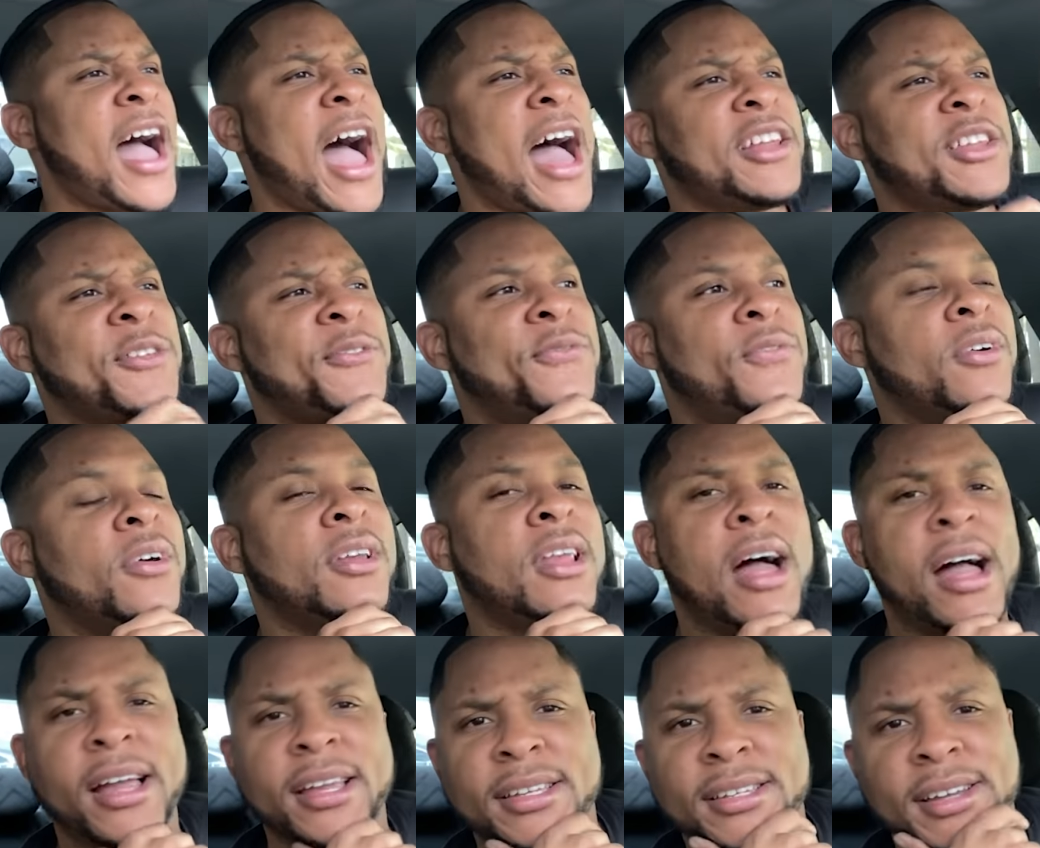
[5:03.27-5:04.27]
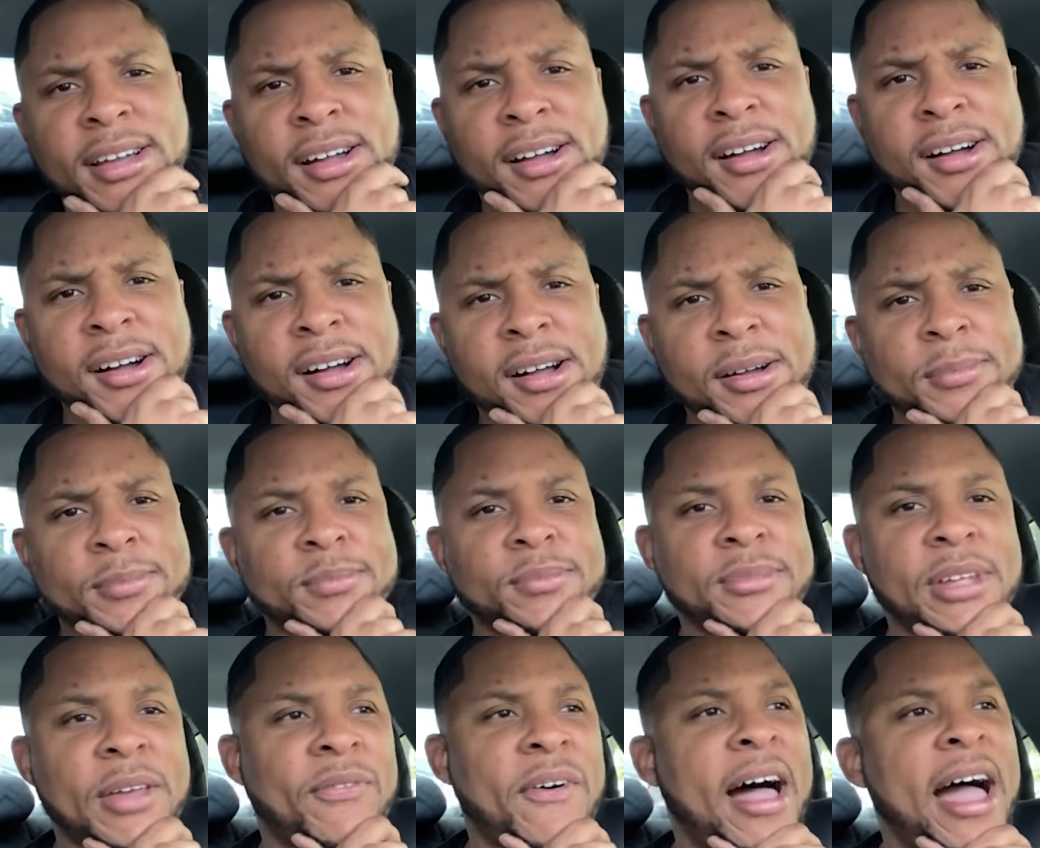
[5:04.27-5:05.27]
I just feel like
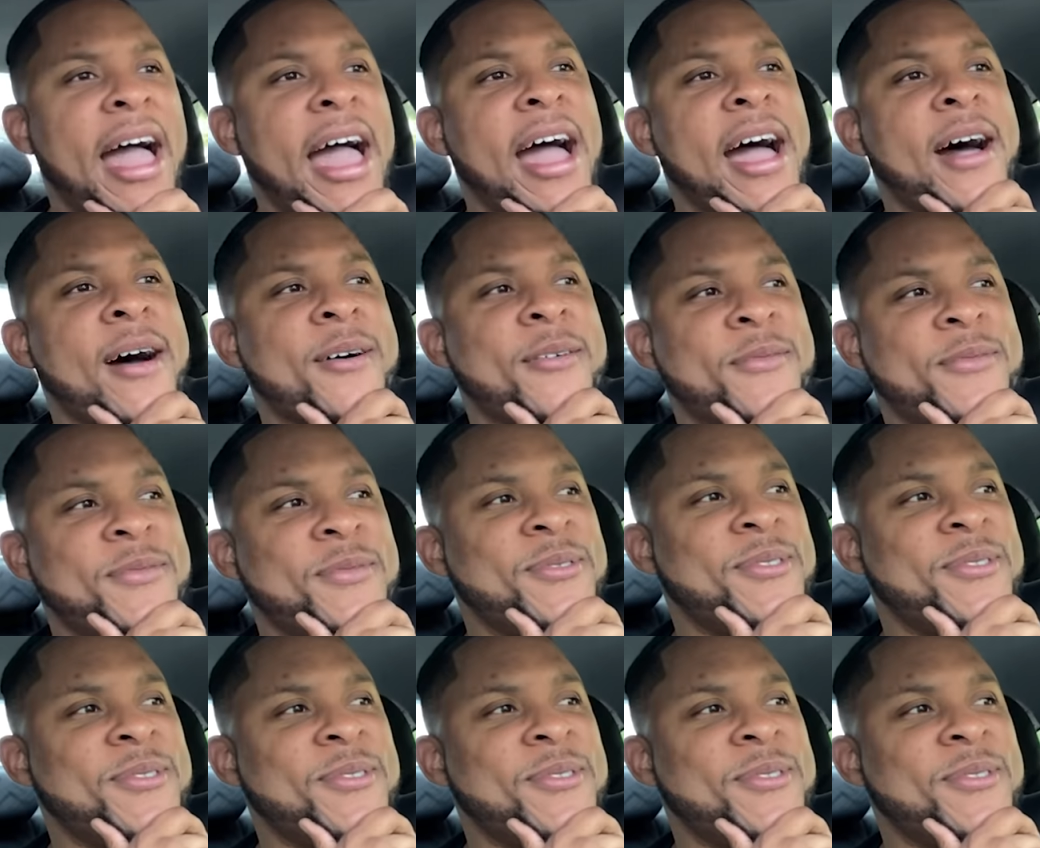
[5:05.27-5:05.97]
if I have